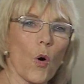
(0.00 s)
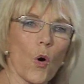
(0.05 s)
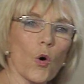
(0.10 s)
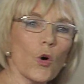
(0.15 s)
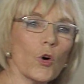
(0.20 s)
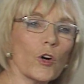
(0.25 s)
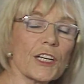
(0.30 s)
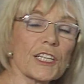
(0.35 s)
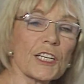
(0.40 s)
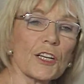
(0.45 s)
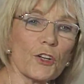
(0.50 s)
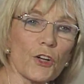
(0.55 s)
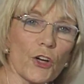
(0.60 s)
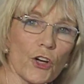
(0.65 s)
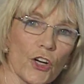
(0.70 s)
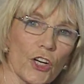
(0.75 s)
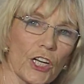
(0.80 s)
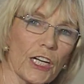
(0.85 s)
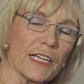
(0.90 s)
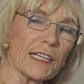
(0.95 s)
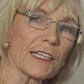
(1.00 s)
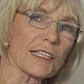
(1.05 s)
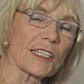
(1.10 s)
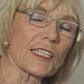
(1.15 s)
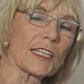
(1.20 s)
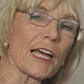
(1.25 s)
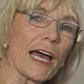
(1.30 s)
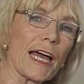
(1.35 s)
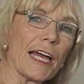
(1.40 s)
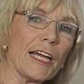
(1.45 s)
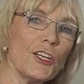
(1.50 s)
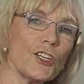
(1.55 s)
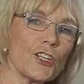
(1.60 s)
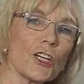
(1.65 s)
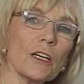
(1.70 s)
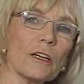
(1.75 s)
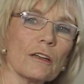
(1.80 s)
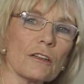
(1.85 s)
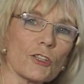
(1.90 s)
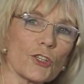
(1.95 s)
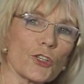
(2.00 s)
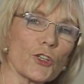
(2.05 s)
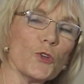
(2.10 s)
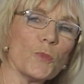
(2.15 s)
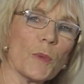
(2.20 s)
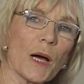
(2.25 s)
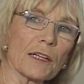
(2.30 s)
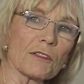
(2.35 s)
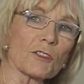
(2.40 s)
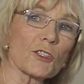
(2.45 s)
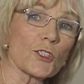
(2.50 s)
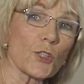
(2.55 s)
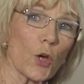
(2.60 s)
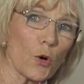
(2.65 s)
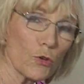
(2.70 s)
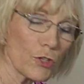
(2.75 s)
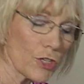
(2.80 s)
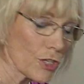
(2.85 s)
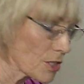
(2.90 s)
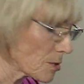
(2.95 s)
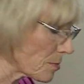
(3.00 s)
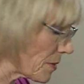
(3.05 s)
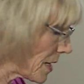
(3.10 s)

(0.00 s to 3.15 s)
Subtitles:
or at an earlier stage, Schumann's Soldier's